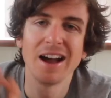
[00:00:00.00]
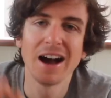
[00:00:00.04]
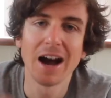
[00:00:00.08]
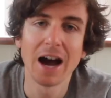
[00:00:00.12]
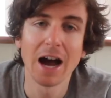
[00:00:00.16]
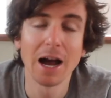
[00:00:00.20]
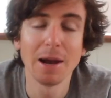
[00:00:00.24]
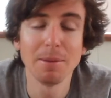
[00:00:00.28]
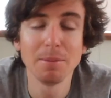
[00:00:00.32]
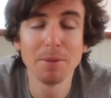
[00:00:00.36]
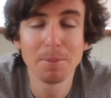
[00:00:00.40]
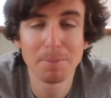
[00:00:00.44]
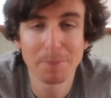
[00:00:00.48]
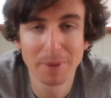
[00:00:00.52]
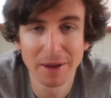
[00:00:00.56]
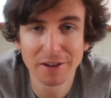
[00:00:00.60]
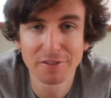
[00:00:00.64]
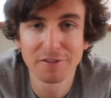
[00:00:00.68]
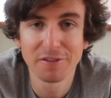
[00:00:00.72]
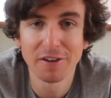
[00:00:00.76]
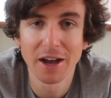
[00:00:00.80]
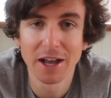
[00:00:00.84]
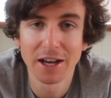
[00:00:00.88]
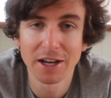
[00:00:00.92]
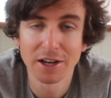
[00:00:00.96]
I'm a big
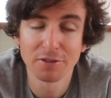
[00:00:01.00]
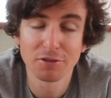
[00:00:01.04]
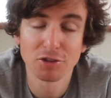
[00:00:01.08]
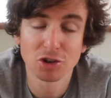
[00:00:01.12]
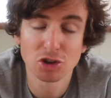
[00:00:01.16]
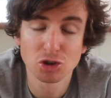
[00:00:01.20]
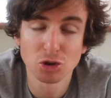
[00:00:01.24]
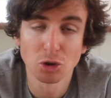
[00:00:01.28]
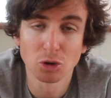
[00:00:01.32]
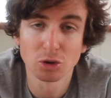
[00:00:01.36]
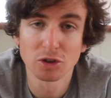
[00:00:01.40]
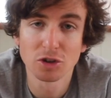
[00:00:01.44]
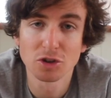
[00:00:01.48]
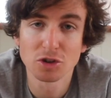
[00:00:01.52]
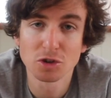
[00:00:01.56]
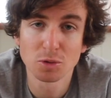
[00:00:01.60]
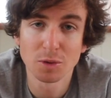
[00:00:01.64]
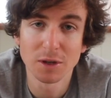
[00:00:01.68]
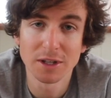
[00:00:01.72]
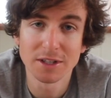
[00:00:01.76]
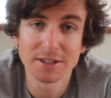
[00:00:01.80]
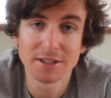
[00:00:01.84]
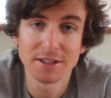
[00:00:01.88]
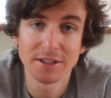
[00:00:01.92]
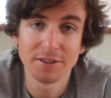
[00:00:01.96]
fan of the short and
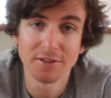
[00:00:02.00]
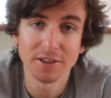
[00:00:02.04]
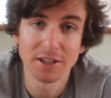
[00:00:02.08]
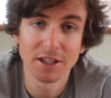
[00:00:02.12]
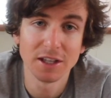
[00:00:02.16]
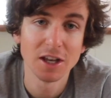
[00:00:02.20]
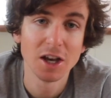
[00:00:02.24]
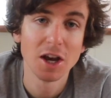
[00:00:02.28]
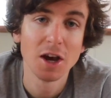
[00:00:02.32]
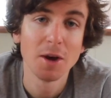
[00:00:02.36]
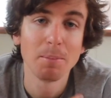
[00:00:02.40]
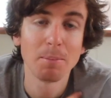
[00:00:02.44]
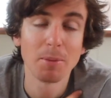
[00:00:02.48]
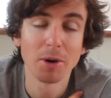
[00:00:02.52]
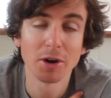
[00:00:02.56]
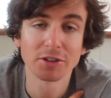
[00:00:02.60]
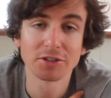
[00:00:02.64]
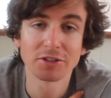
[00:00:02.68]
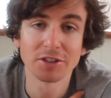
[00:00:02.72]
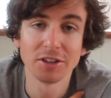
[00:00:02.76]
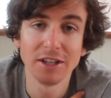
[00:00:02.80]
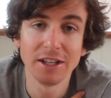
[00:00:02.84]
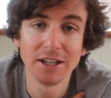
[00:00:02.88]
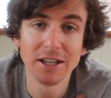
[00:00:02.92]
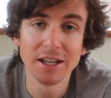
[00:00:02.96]
sweet CV.
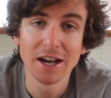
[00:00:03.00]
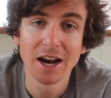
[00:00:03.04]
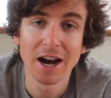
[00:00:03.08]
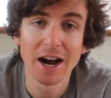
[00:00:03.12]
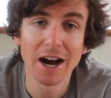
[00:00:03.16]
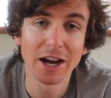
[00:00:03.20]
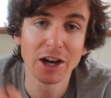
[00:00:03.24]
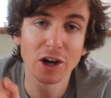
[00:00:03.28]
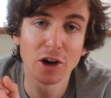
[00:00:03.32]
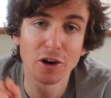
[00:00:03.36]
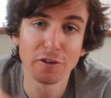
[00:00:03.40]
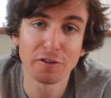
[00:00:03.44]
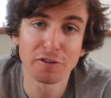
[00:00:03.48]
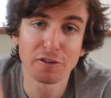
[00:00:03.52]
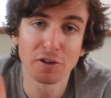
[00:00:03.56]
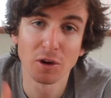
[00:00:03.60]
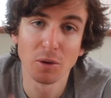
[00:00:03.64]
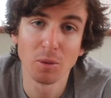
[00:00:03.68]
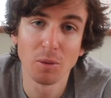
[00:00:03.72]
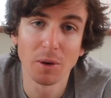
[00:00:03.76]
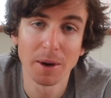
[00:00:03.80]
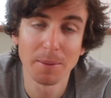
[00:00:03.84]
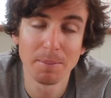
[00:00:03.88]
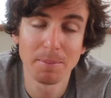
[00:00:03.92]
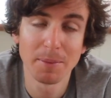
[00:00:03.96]
Personally, I go for a
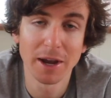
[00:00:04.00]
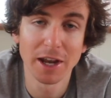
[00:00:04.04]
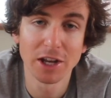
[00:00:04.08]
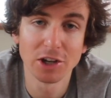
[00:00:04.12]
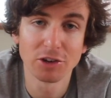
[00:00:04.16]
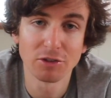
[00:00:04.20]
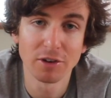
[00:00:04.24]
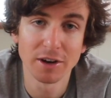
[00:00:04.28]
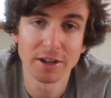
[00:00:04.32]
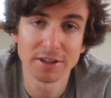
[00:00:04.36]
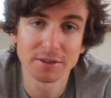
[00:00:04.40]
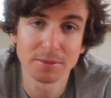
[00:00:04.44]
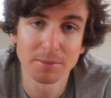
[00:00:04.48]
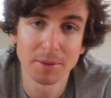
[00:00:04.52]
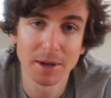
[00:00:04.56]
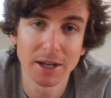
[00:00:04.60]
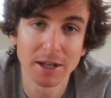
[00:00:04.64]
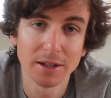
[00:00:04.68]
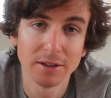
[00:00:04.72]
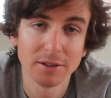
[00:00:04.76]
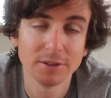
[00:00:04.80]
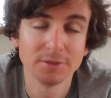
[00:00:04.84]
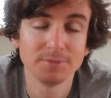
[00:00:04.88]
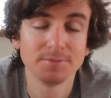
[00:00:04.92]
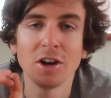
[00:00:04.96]
one-page resume.
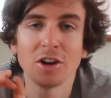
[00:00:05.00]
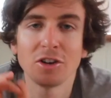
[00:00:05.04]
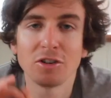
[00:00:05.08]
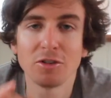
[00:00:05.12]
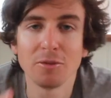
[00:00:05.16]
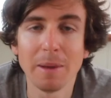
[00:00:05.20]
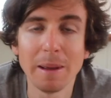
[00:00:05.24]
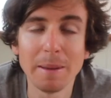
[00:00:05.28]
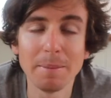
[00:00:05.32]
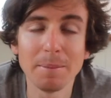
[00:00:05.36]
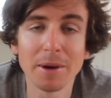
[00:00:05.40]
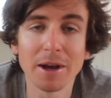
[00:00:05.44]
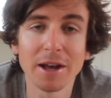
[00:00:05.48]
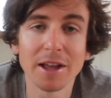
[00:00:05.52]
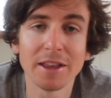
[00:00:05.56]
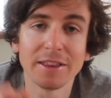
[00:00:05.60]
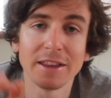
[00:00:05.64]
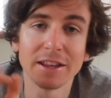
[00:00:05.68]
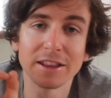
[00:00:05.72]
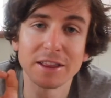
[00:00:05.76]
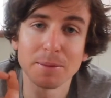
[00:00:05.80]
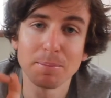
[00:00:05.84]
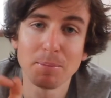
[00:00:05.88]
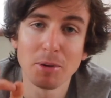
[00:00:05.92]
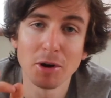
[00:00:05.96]
Remember
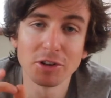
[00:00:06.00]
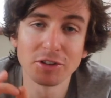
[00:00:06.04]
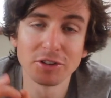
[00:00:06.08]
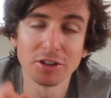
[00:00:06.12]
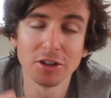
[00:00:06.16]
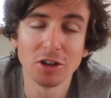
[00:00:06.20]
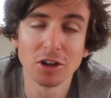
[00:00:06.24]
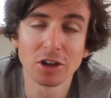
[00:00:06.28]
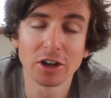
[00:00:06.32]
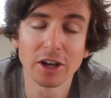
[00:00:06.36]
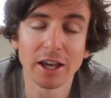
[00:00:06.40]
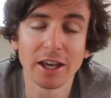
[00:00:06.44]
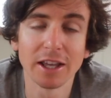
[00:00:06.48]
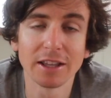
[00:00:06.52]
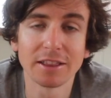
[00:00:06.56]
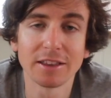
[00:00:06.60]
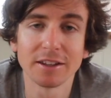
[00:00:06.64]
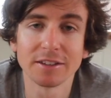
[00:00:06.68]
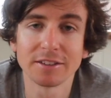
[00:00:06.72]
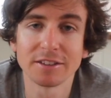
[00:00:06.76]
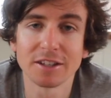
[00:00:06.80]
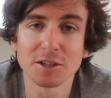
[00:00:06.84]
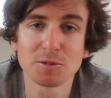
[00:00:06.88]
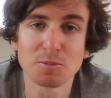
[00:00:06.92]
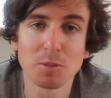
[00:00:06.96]
that the person looking at
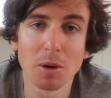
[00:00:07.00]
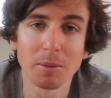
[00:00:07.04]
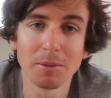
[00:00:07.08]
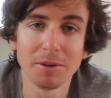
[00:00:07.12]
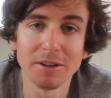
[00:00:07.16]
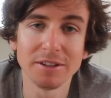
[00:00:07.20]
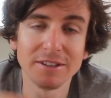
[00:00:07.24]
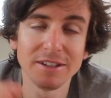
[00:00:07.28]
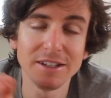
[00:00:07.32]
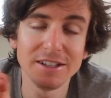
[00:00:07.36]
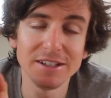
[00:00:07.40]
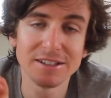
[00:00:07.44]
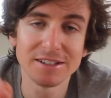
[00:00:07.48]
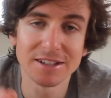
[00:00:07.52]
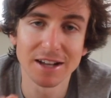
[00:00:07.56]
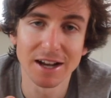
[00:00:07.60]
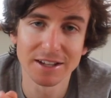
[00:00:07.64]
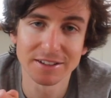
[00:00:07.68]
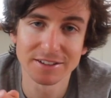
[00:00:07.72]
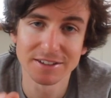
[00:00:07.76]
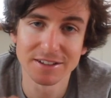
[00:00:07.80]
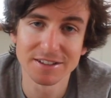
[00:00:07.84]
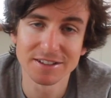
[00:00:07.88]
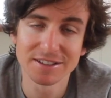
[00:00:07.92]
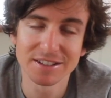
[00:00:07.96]
this has probably seen
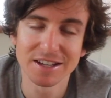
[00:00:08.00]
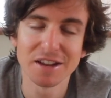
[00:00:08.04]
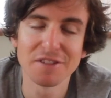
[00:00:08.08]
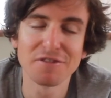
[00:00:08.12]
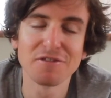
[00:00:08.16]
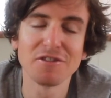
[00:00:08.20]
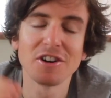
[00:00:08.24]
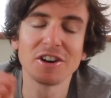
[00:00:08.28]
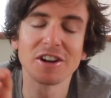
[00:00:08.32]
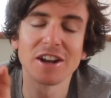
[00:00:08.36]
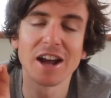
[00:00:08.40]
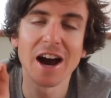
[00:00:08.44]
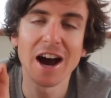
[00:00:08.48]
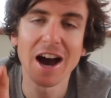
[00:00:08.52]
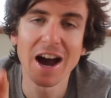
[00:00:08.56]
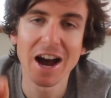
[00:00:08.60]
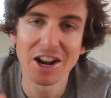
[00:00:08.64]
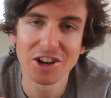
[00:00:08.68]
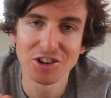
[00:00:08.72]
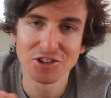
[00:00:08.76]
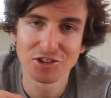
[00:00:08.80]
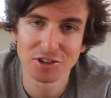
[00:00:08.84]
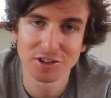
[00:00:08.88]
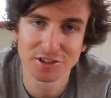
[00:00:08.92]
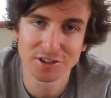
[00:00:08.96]
dozens, if not
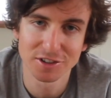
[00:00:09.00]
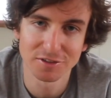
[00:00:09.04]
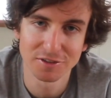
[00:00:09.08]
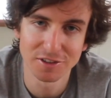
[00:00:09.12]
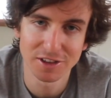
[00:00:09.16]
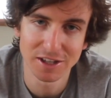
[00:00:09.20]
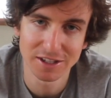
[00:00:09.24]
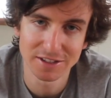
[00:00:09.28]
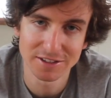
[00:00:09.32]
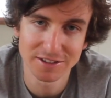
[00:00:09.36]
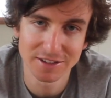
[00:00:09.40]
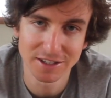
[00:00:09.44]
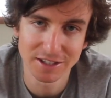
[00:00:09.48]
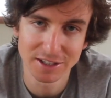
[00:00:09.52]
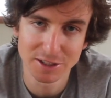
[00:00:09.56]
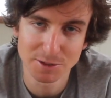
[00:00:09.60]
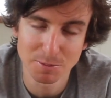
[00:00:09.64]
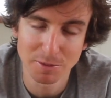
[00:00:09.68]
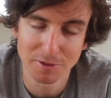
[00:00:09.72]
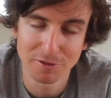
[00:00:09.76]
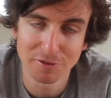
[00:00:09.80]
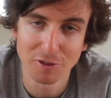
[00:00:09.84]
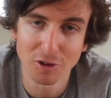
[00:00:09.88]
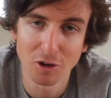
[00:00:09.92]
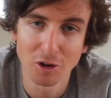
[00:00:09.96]
hundreds of these things
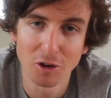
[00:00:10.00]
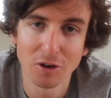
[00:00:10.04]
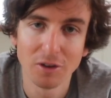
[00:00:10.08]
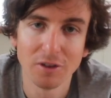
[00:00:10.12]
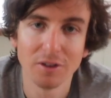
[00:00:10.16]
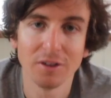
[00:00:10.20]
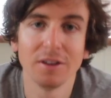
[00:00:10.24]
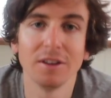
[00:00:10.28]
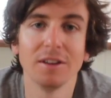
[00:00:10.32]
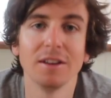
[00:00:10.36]
before.